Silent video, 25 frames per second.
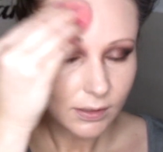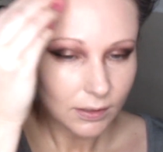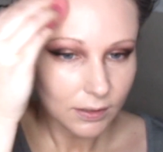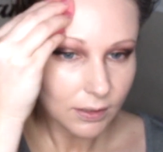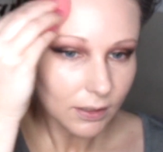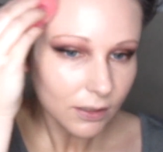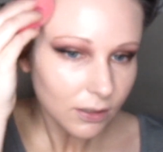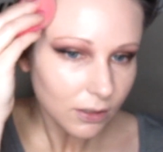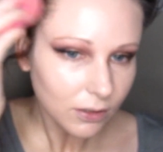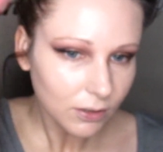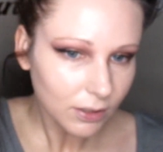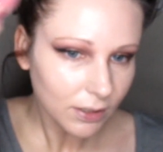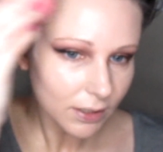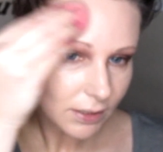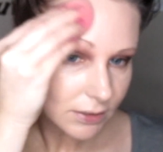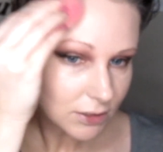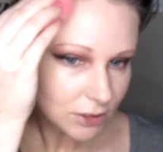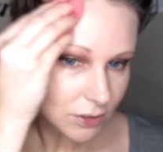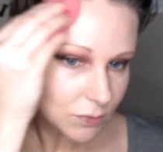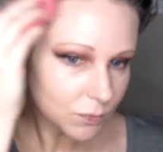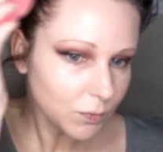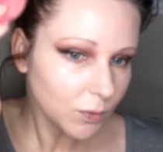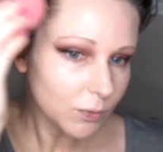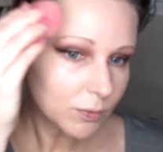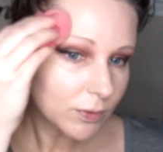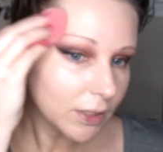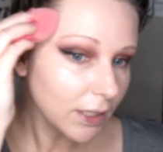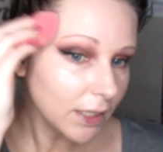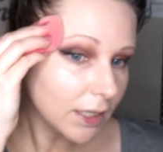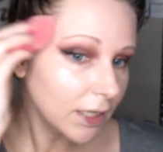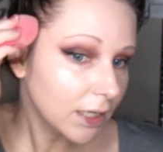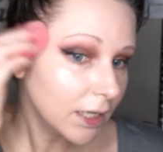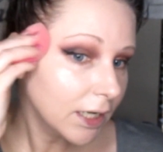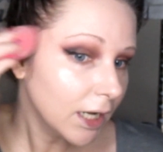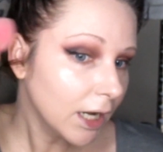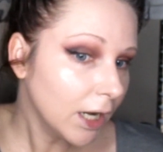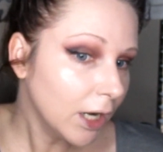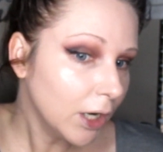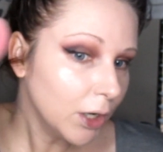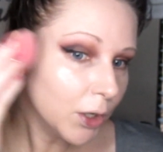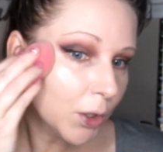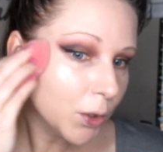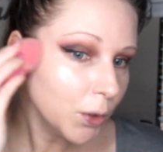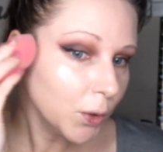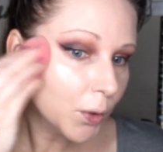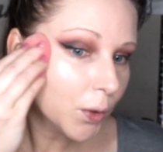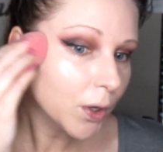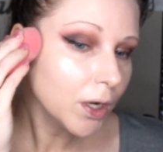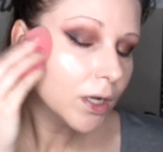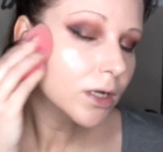oh, I just won't let it
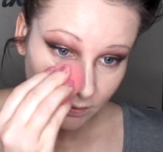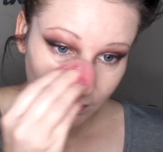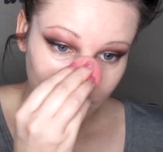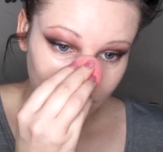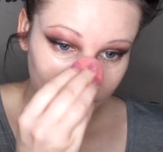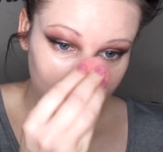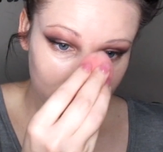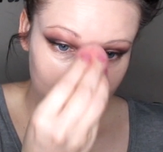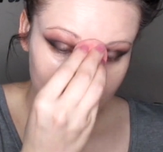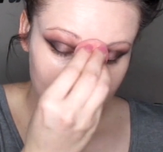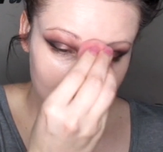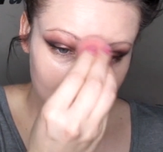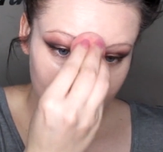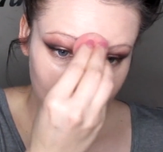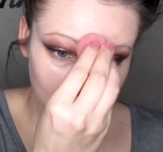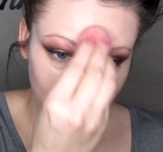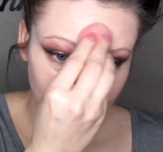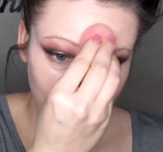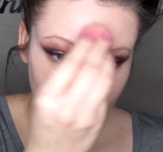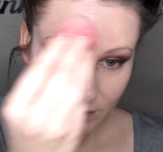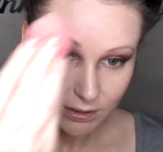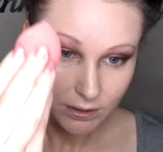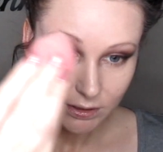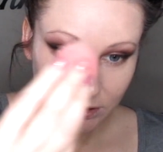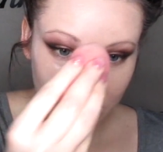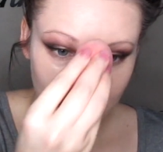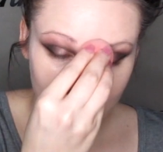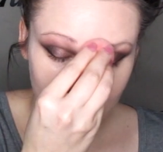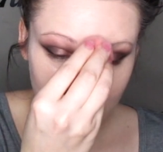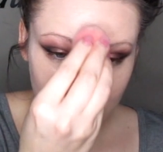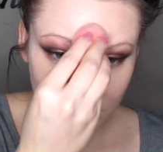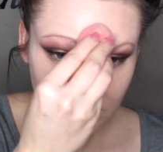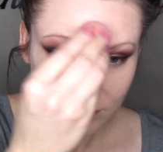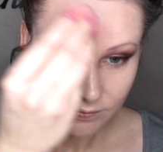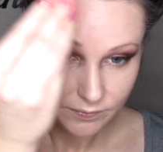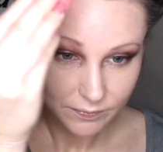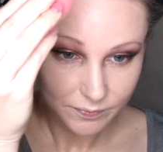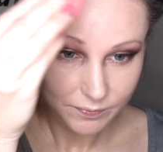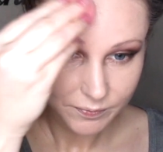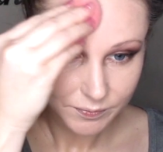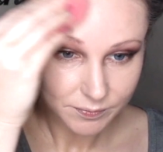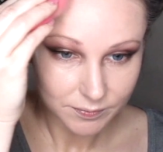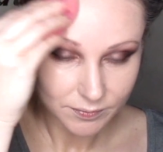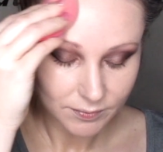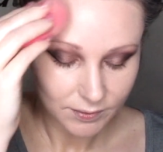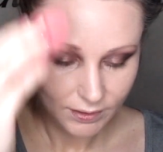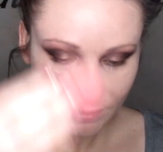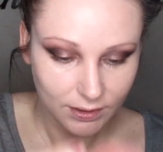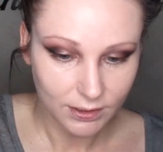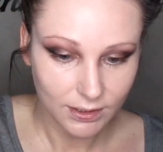go. I love it so much.
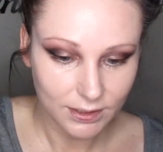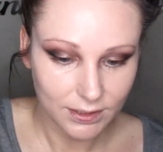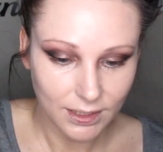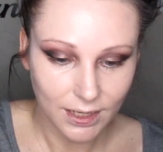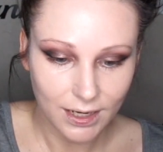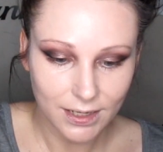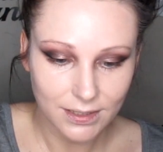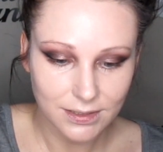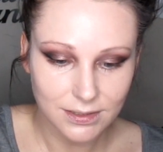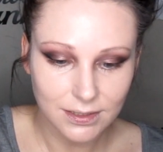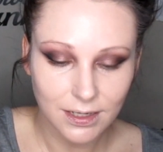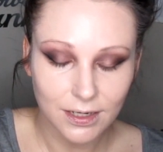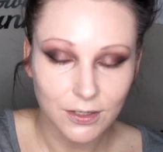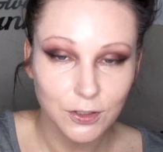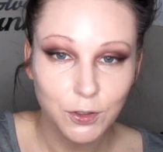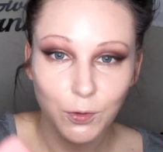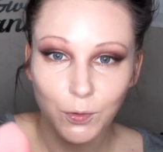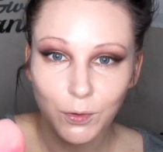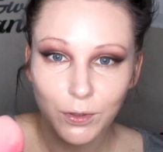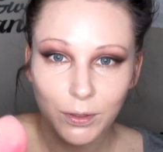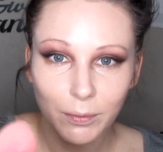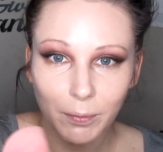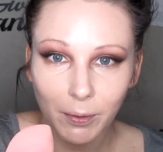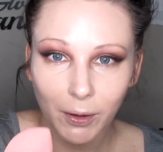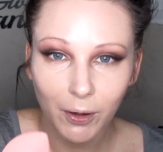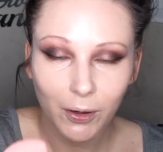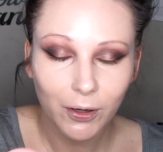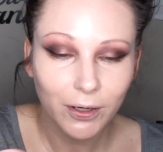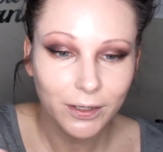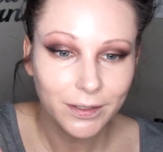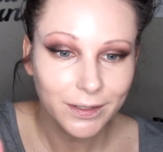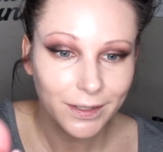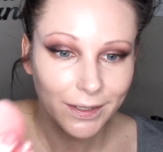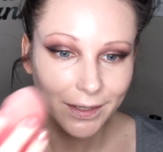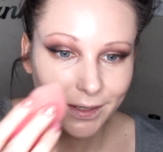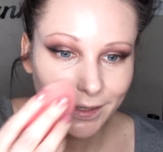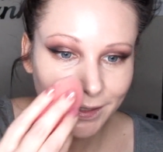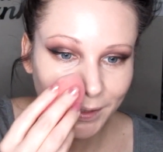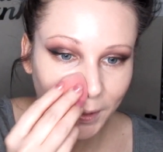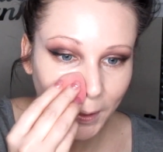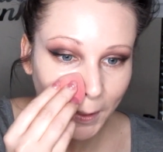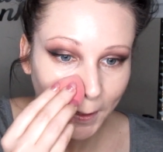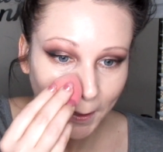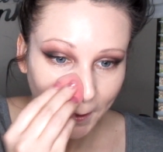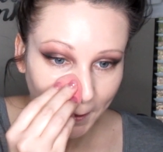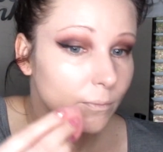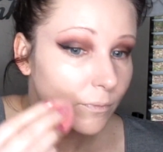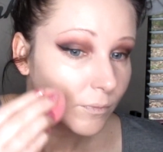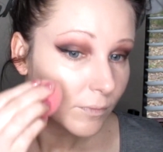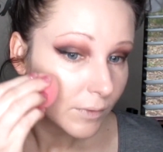And it has not torn apart yet.
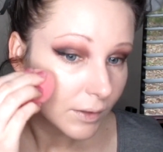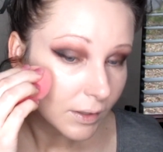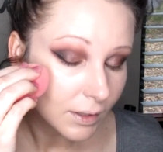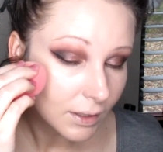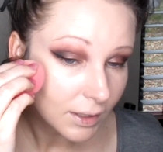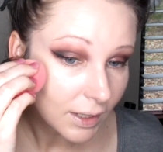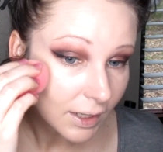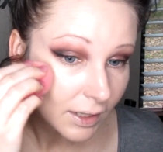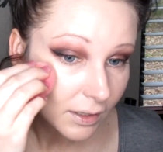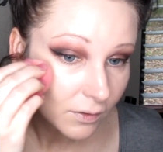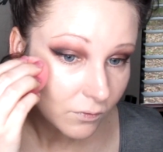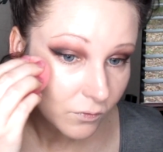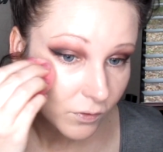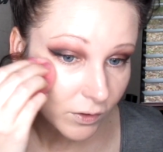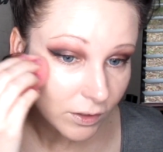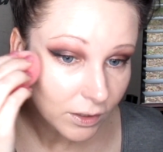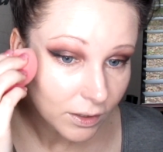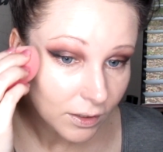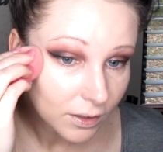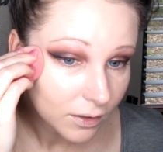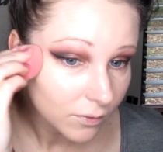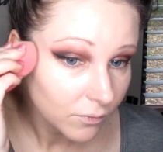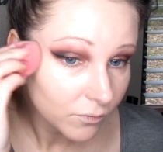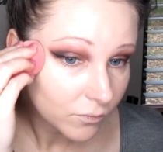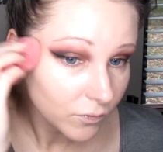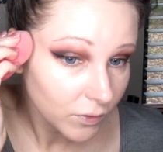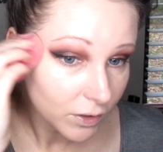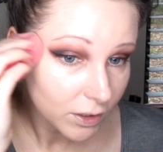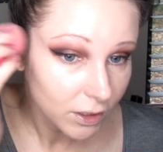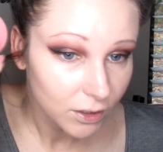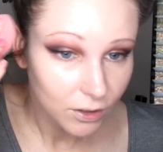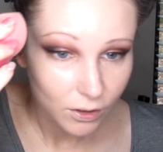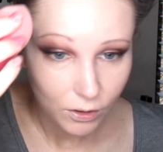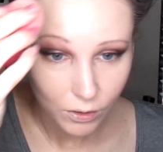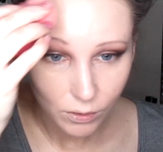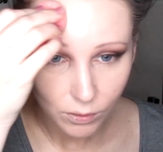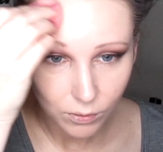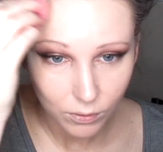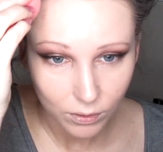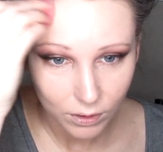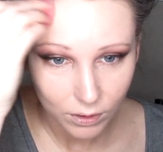And I got a video,